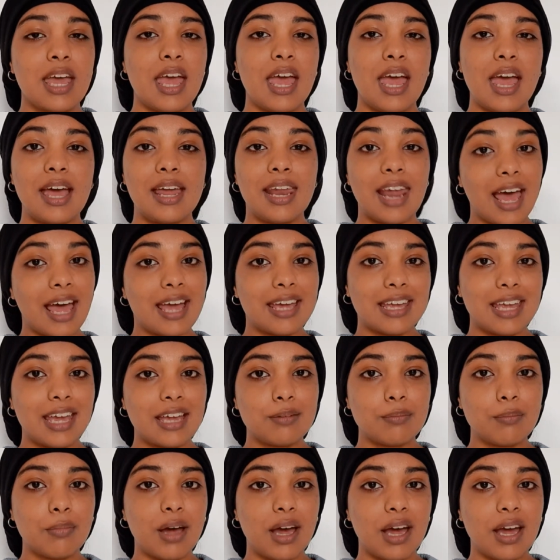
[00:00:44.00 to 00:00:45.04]
and I get
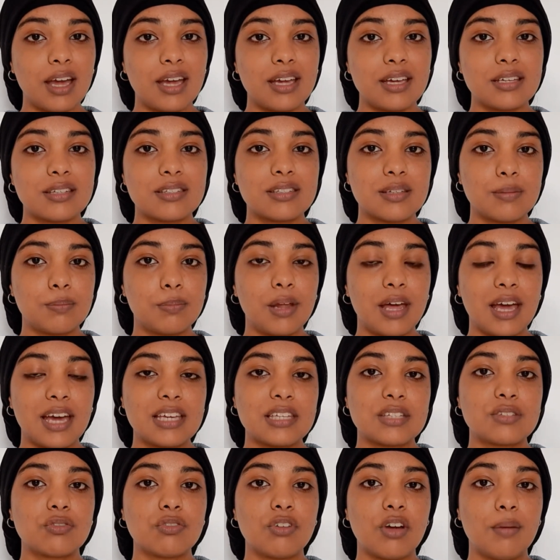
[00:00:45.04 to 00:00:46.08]
my
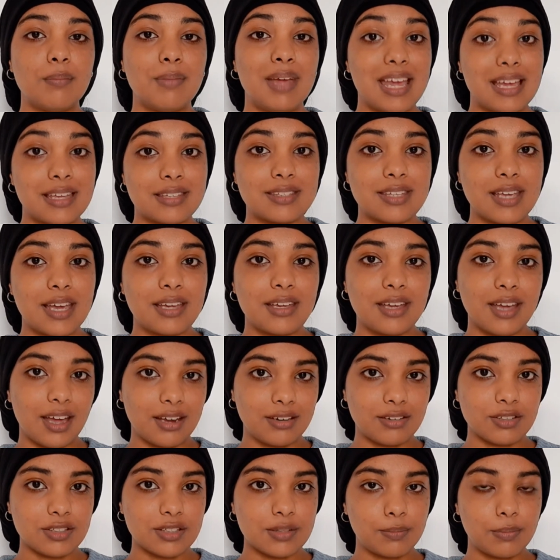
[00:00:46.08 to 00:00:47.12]
supplies from SA
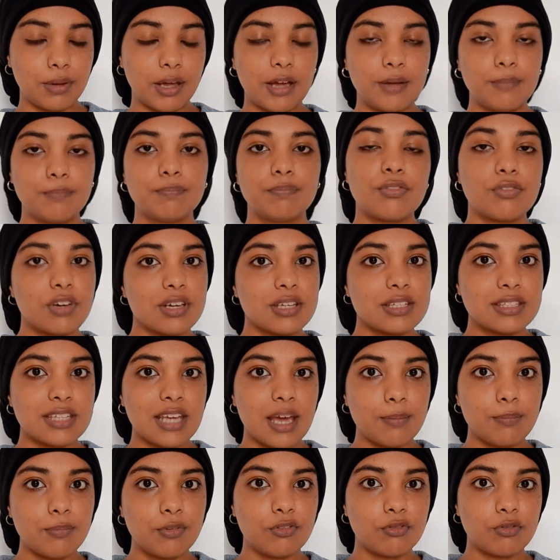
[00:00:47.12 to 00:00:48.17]
Candle Supply. The first
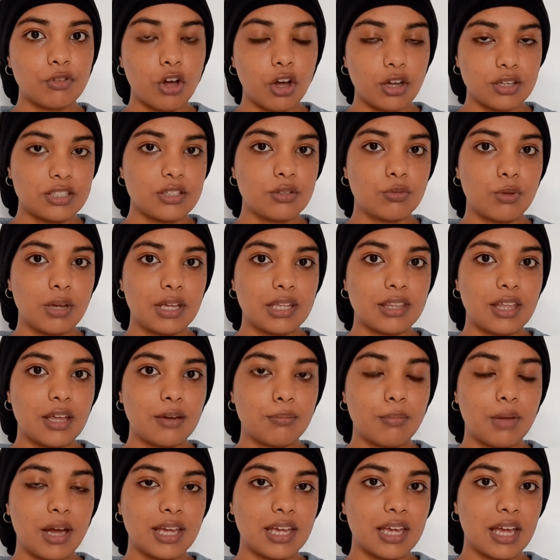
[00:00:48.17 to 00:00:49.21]
type of cotton wick that
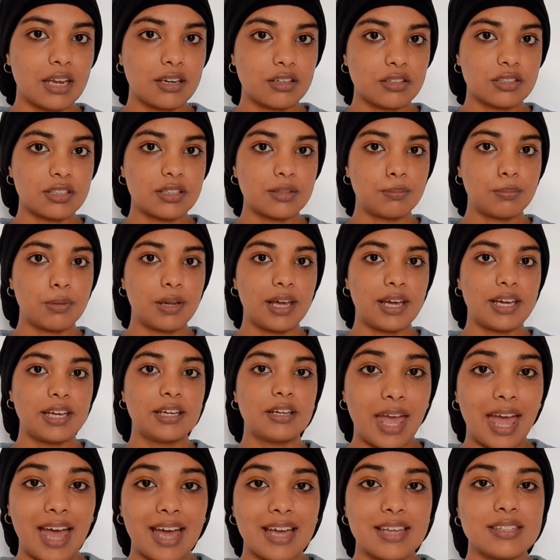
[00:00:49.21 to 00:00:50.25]
my candle supplier
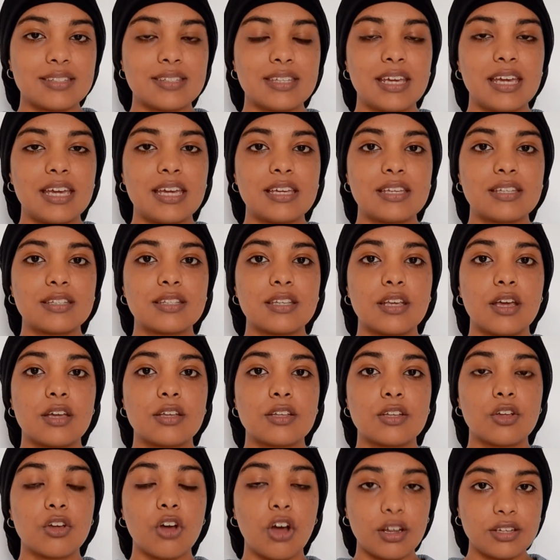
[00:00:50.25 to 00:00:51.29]
has is
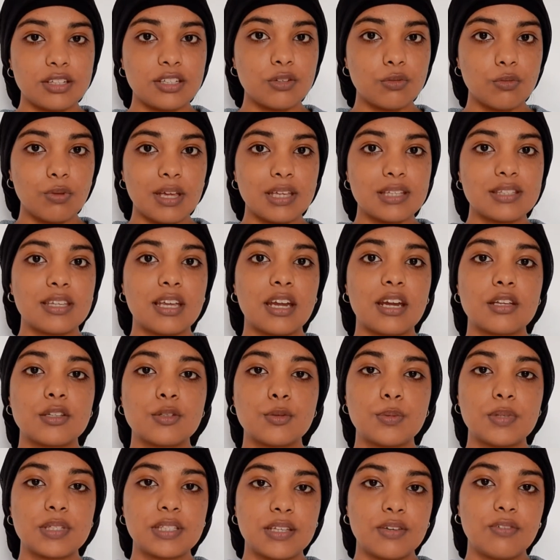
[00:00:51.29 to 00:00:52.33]
cotton wicks that are
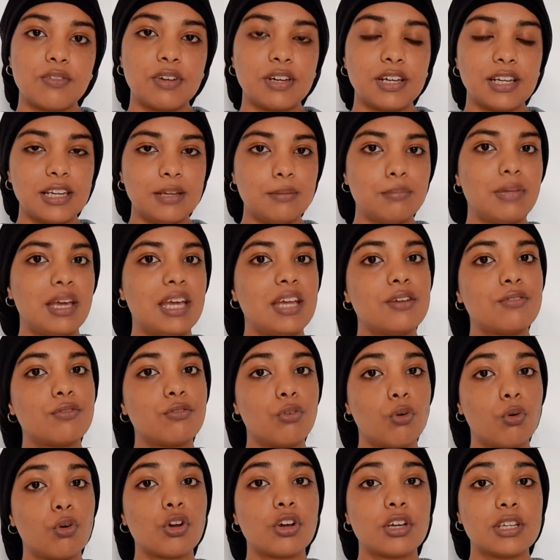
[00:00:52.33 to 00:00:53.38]
specifically made
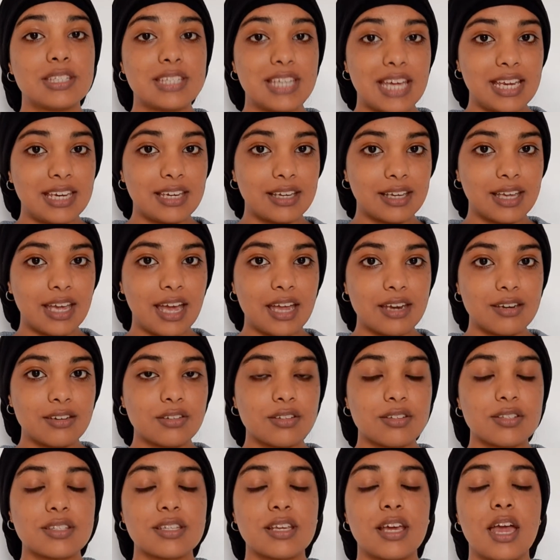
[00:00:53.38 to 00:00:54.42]
for container
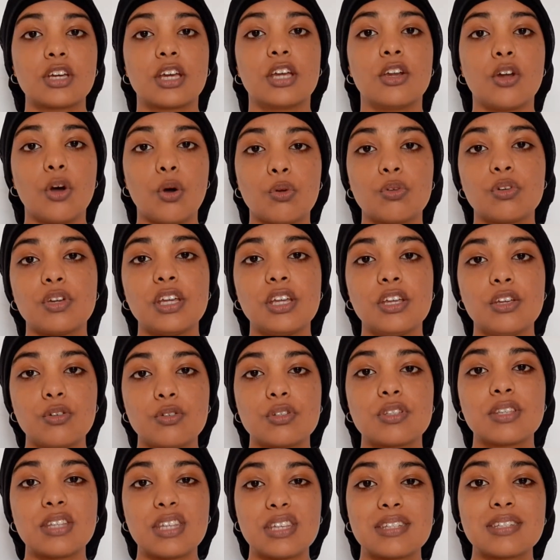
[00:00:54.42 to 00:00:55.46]
candles. You can only use
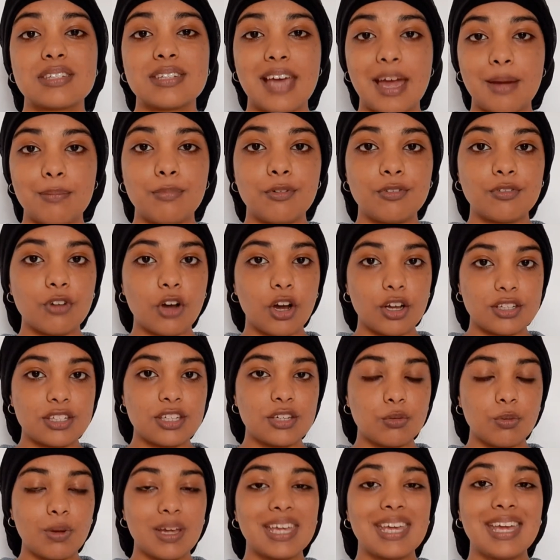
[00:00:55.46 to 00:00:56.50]
this type of cotton
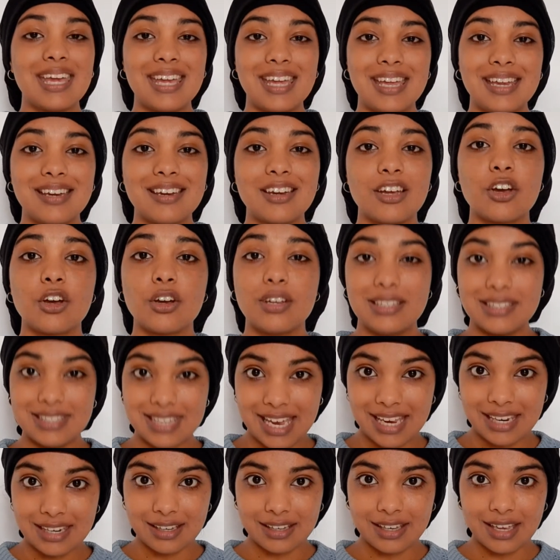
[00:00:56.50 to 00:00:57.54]
wick in
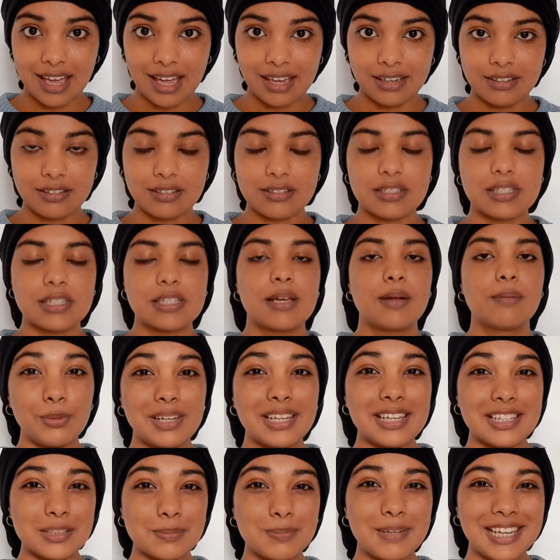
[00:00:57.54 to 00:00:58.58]
container candles. I will
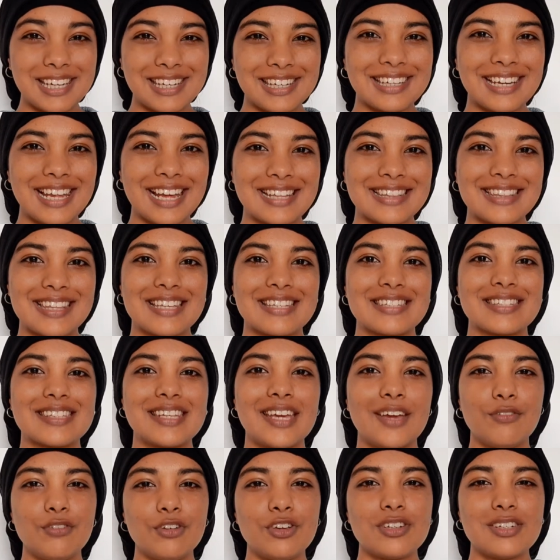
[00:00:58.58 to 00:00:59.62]
explain it like this.
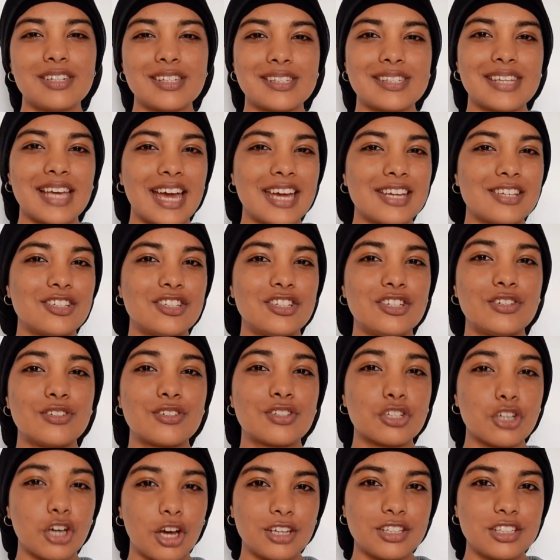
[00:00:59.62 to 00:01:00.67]
If you decide to use
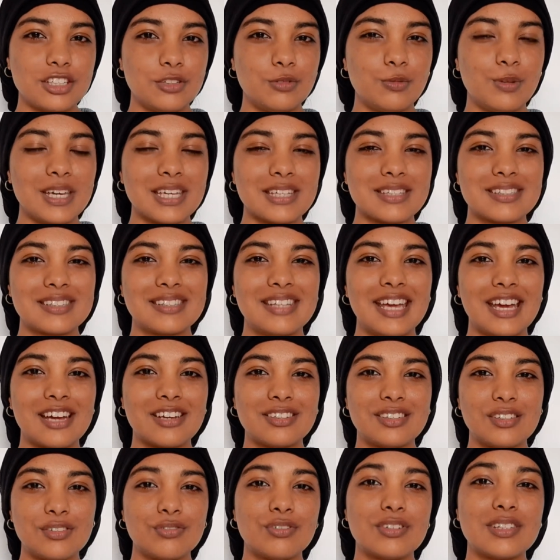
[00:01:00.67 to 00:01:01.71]
cotton wicks, there are
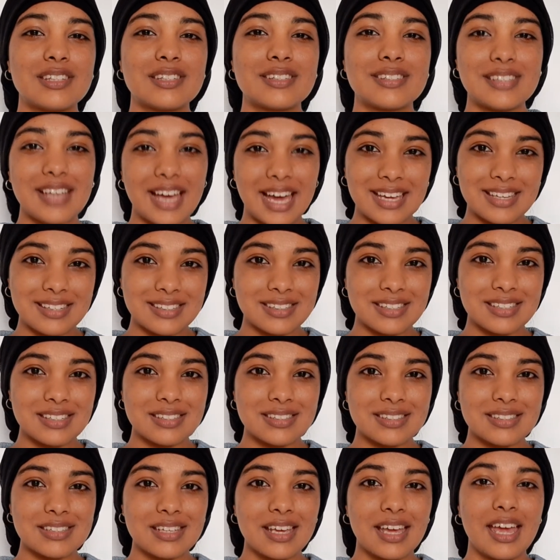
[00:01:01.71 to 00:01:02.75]
different
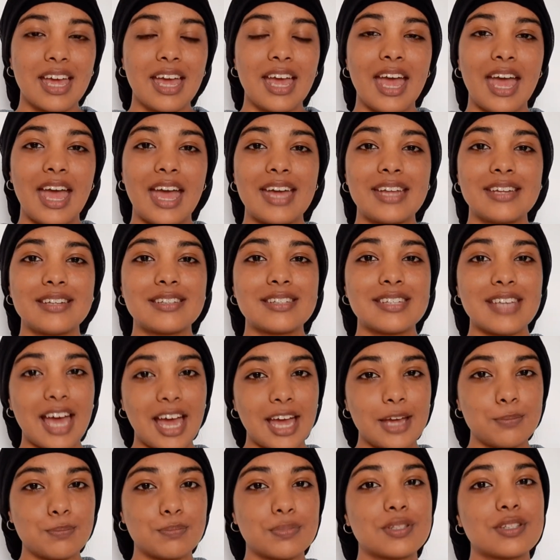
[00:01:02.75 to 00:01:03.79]
sizes and
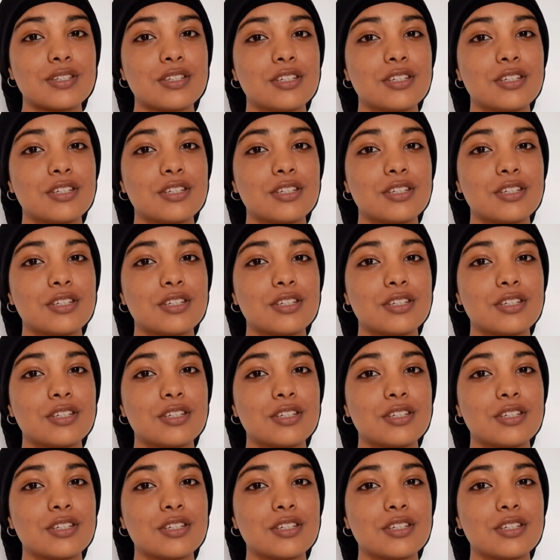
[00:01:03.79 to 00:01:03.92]
types